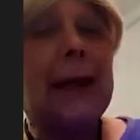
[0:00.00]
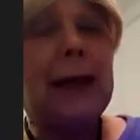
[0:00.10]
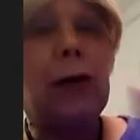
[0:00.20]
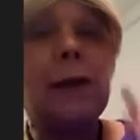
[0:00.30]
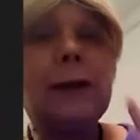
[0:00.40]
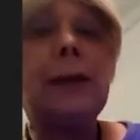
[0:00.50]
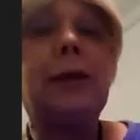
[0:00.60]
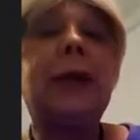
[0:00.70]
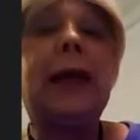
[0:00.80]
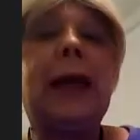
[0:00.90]
on till
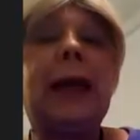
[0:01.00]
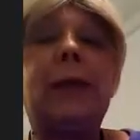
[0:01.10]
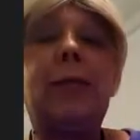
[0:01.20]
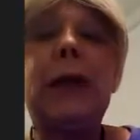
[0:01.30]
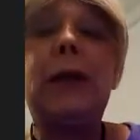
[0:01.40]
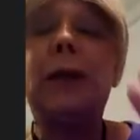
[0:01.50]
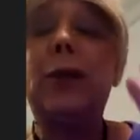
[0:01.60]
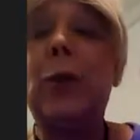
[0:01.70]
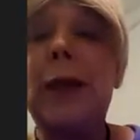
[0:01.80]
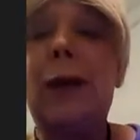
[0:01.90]
the end because
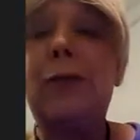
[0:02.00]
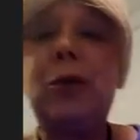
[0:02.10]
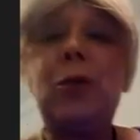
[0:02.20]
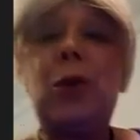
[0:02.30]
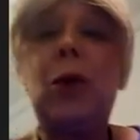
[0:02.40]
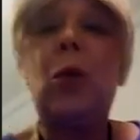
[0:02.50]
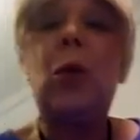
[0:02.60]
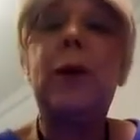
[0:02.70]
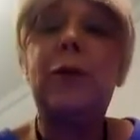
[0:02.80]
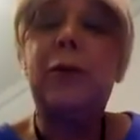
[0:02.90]
we have two more
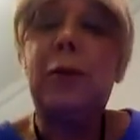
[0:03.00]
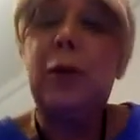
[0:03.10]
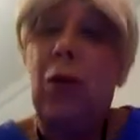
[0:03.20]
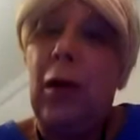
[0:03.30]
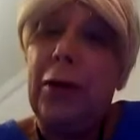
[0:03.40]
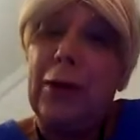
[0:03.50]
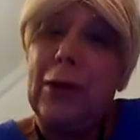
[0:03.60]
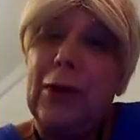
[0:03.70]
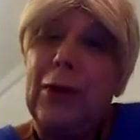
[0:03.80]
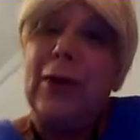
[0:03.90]
wonderful
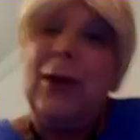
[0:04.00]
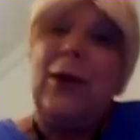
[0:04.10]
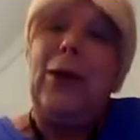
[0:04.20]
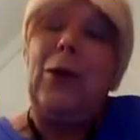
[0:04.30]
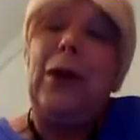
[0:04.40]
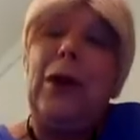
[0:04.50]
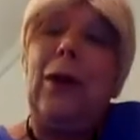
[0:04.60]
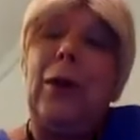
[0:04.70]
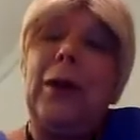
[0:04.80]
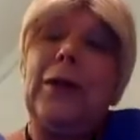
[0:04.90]
authors who are
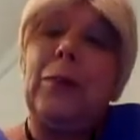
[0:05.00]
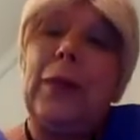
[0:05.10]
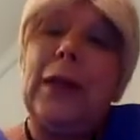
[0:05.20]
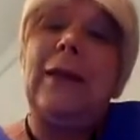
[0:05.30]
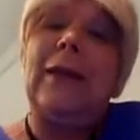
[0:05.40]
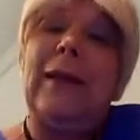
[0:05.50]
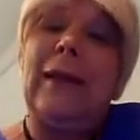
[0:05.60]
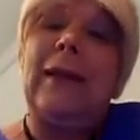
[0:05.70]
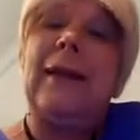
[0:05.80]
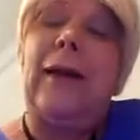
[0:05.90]
going to be
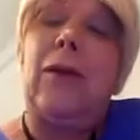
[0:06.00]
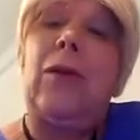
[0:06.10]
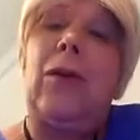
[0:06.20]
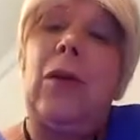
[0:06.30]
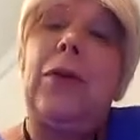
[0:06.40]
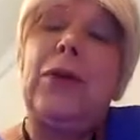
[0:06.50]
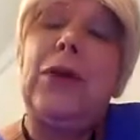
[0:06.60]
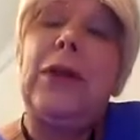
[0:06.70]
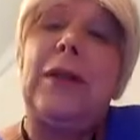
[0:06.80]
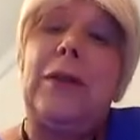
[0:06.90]
in our author
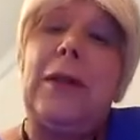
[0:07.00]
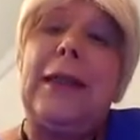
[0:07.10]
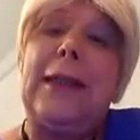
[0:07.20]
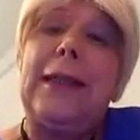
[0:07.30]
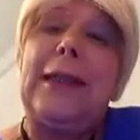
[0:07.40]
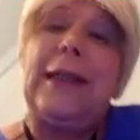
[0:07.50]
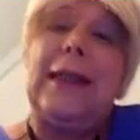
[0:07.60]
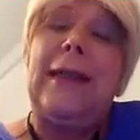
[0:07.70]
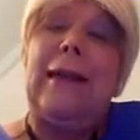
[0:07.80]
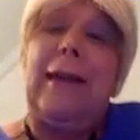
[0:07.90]
series
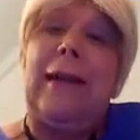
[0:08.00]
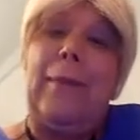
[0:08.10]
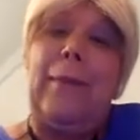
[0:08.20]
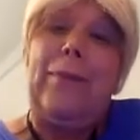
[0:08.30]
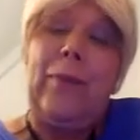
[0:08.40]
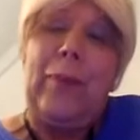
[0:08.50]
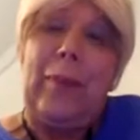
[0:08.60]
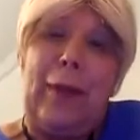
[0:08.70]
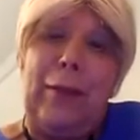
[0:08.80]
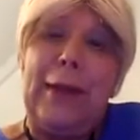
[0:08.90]

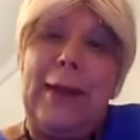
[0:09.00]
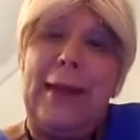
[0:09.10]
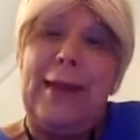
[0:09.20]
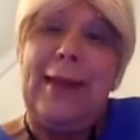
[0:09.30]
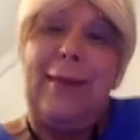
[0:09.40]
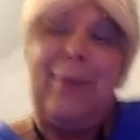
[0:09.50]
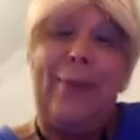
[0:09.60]
this season.